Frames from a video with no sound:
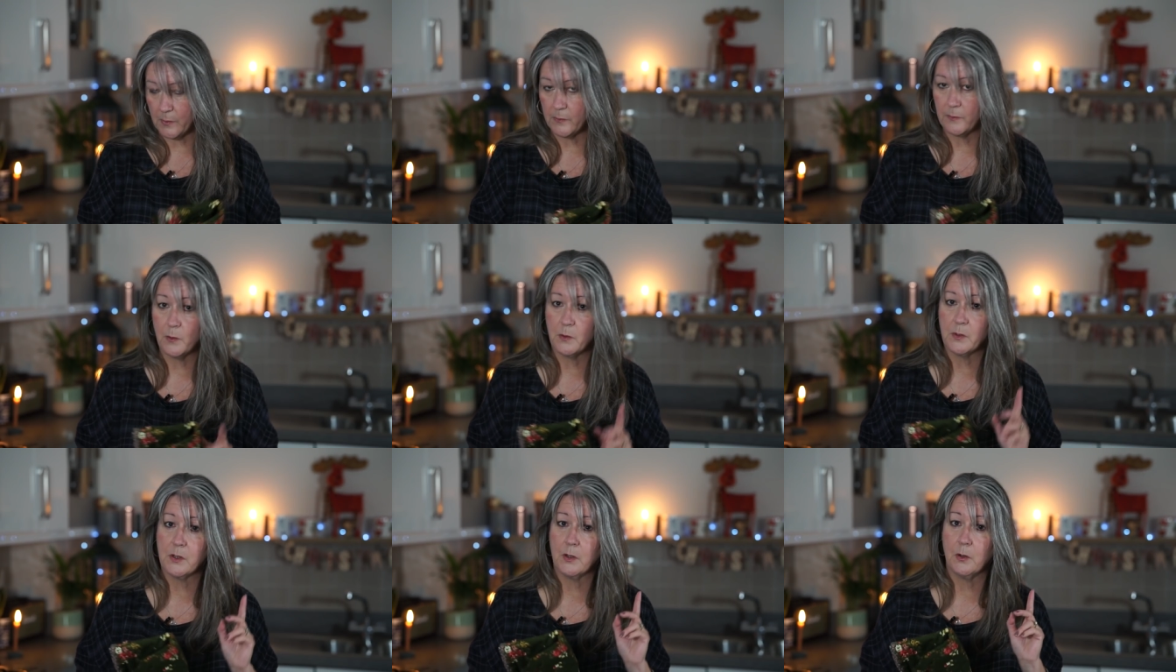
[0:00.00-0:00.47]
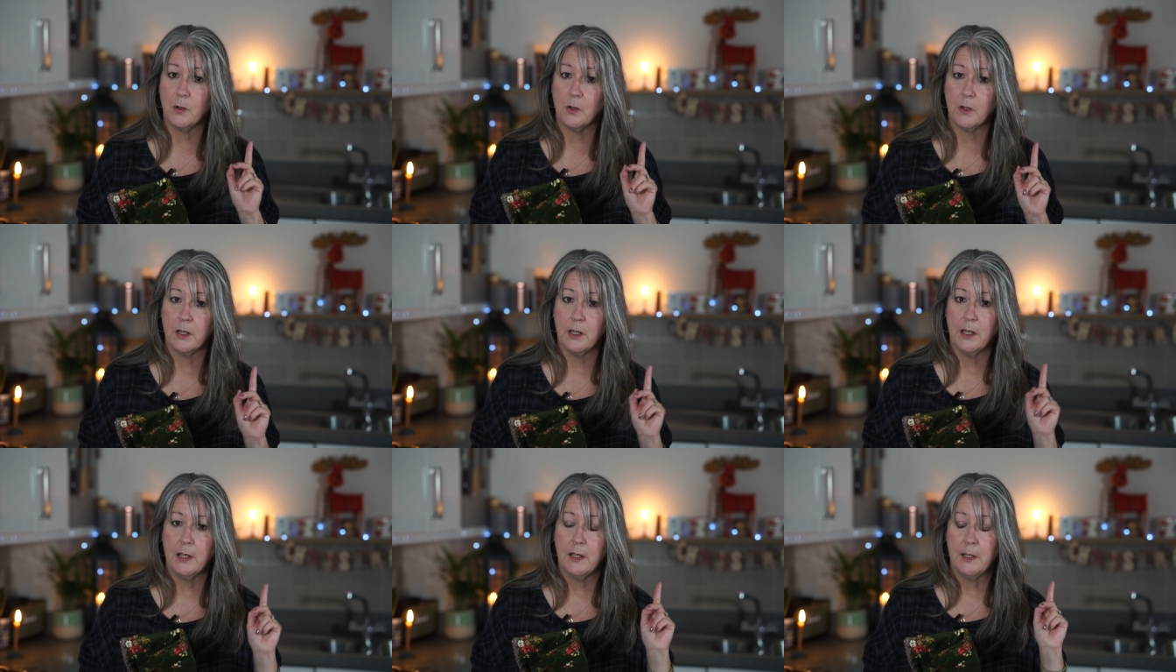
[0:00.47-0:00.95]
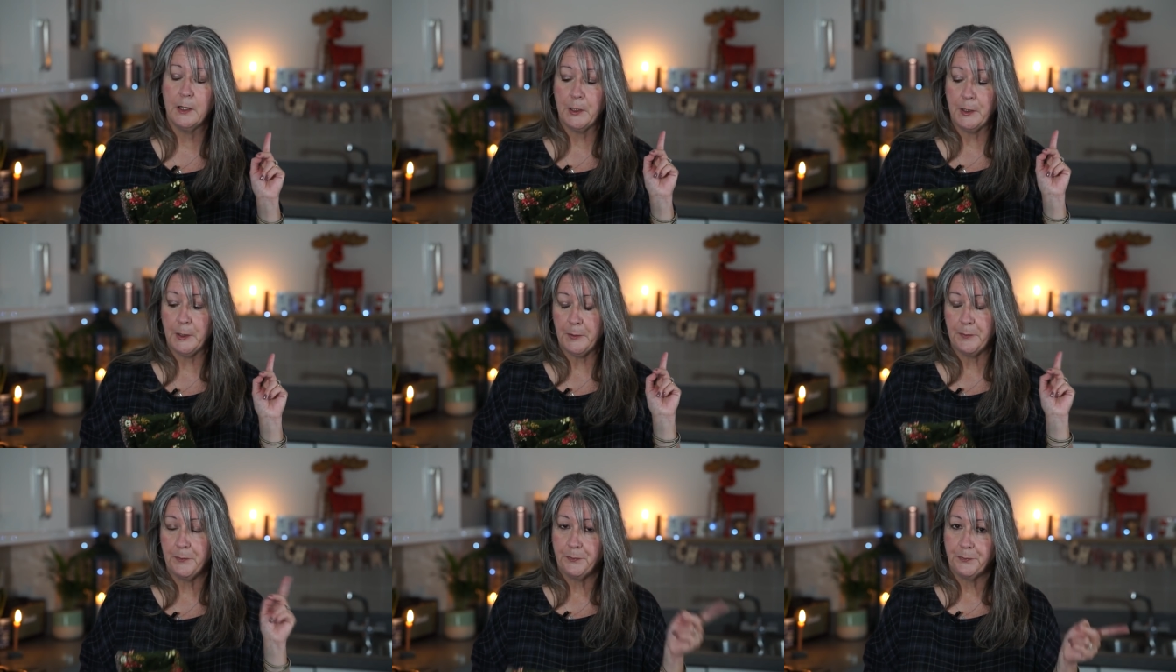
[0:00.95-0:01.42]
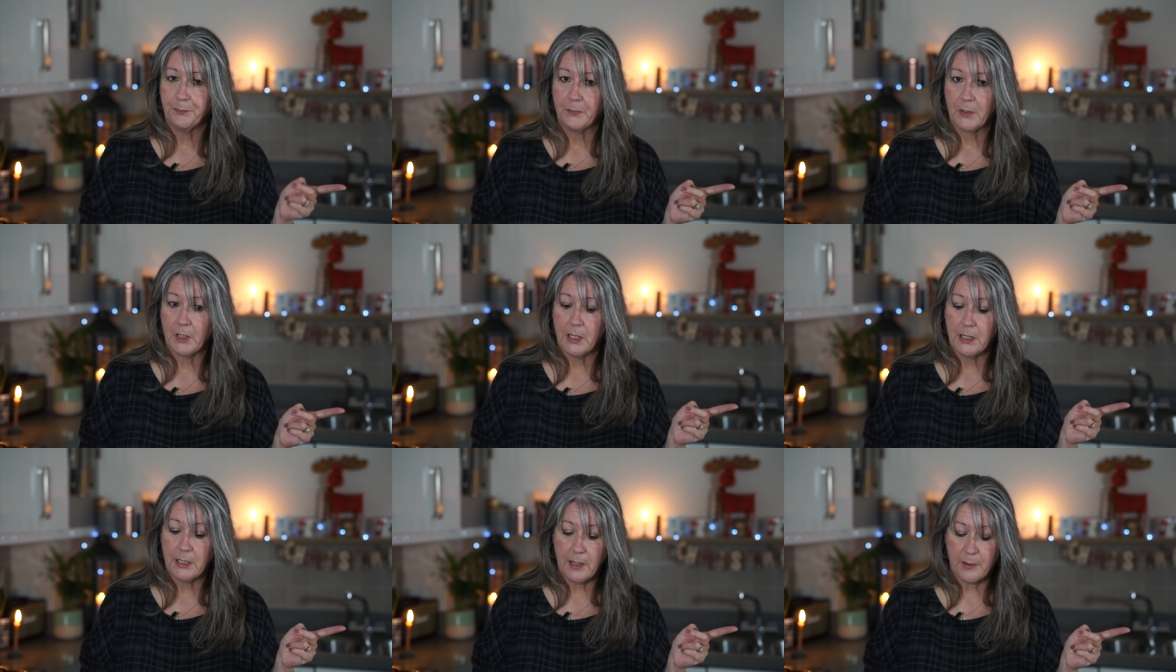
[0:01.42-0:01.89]
But we've also got
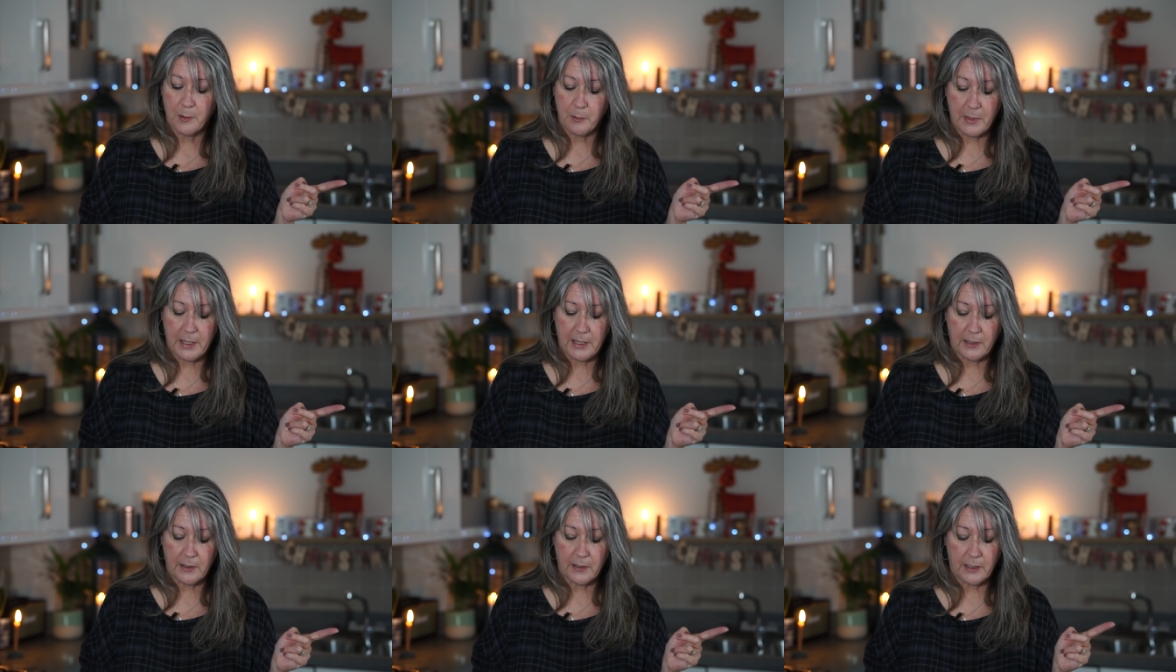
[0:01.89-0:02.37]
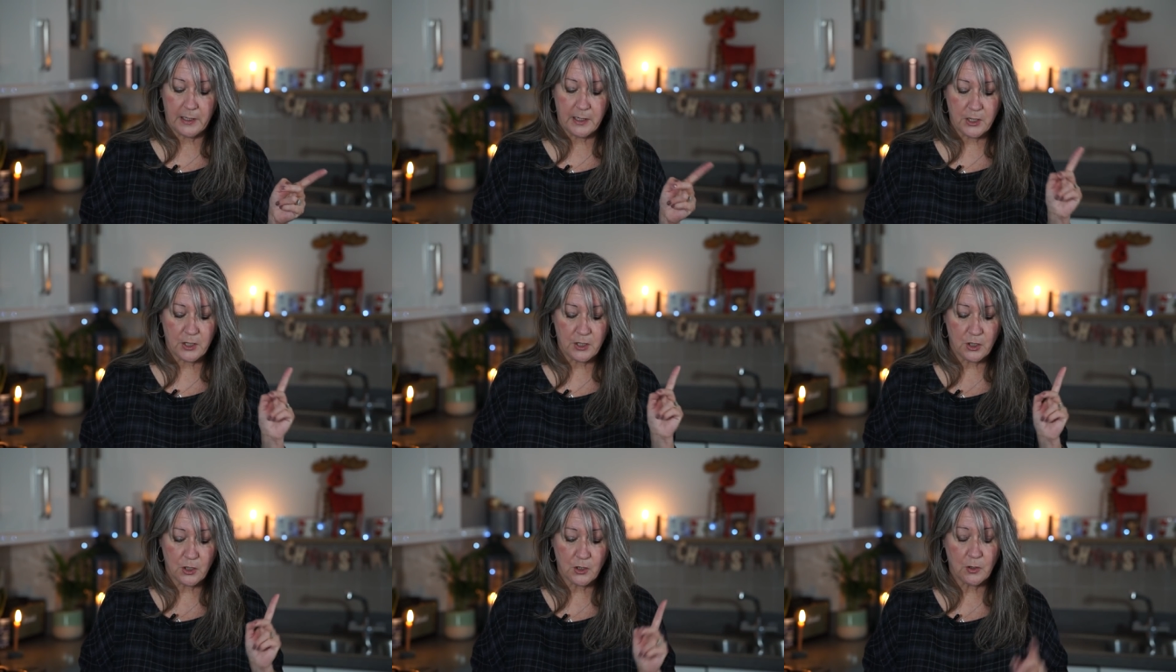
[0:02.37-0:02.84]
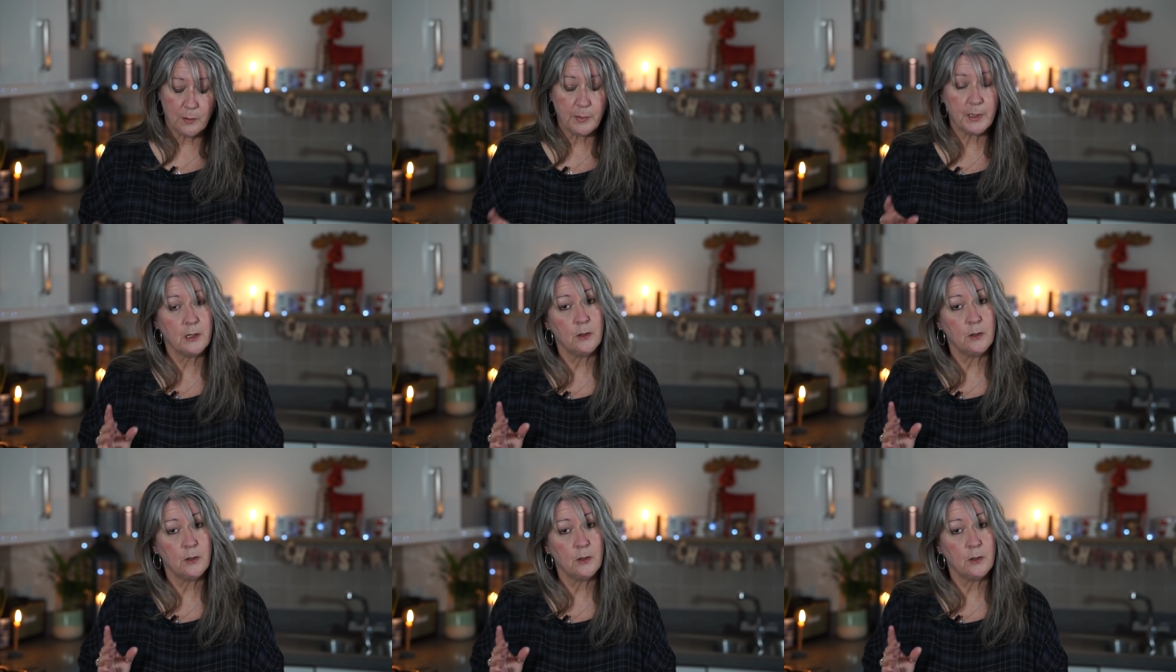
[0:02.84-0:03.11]
another bag going into the shop.